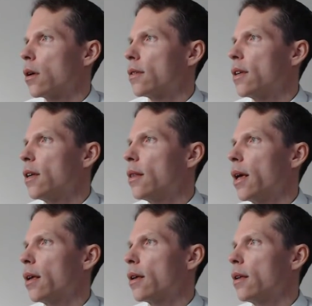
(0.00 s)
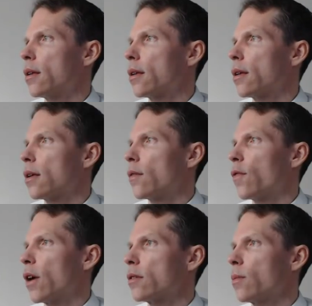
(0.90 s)
Did they,
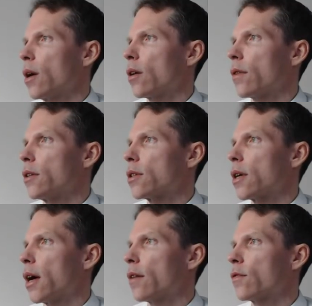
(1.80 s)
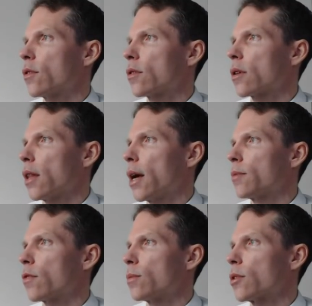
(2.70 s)
founded by our race after collapse
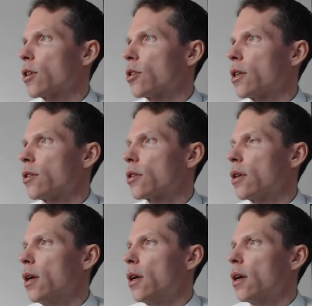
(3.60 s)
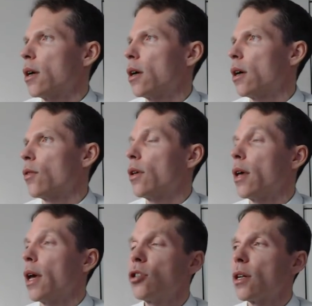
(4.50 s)
from miscegenation? The
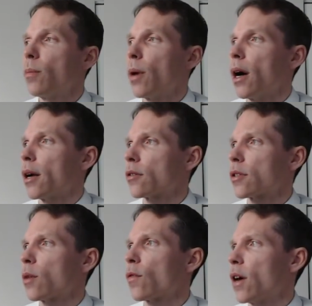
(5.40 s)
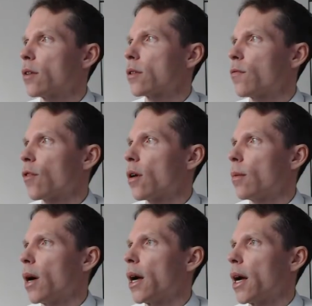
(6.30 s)
ancient empires that were founded
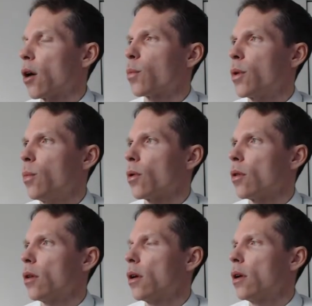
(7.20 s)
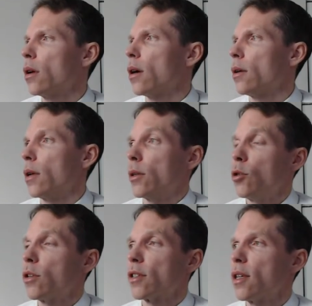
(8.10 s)
by our people, and
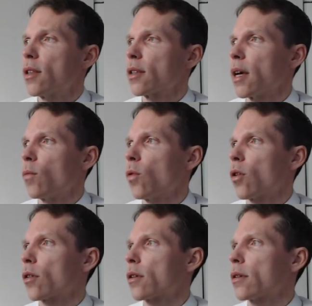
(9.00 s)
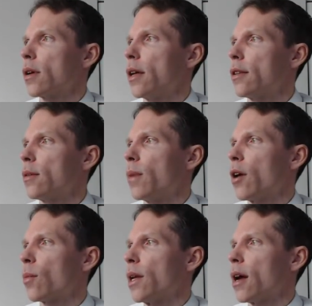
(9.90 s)
you can see this at work, and it may
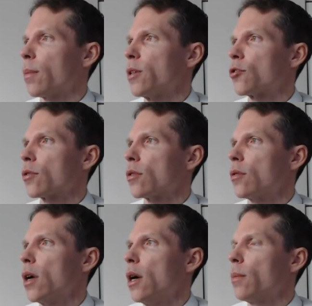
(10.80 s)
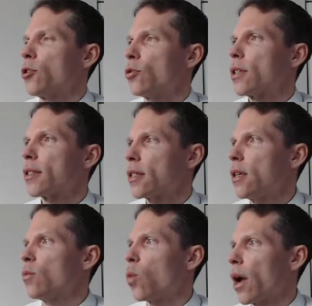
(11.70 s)
or may not be true, but you can
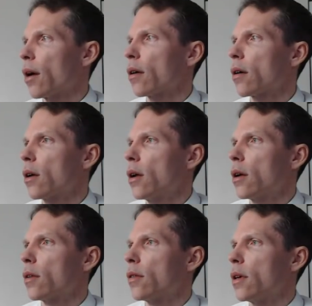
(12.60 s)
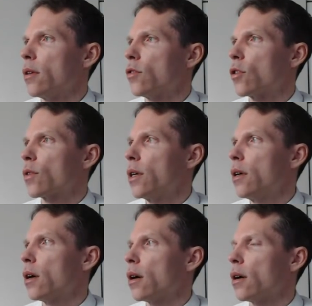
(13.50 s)
see where the
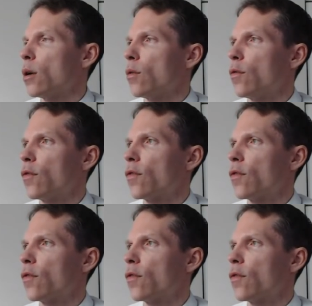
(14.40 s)
degree of